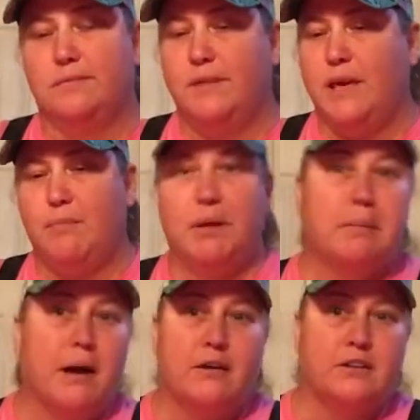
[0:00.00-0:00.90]
keep
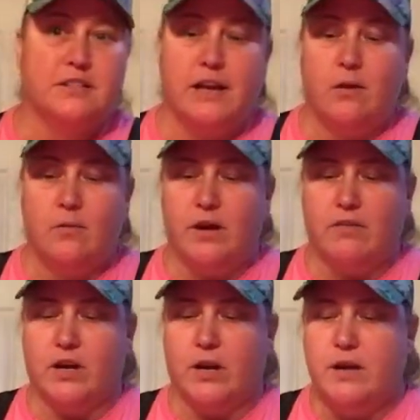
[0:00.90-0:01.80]
pickpocketers out,
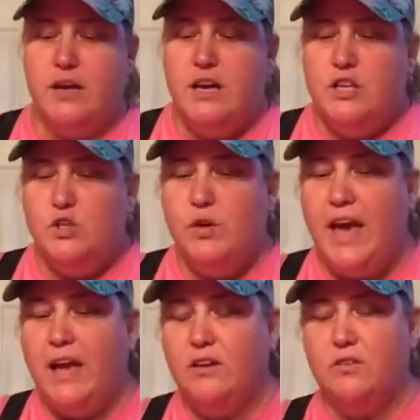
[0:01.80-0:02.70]
whatever. So you
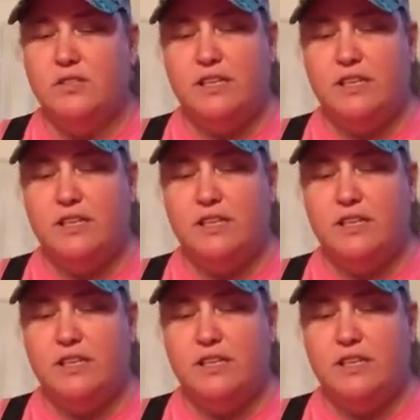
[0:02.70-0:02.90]
can use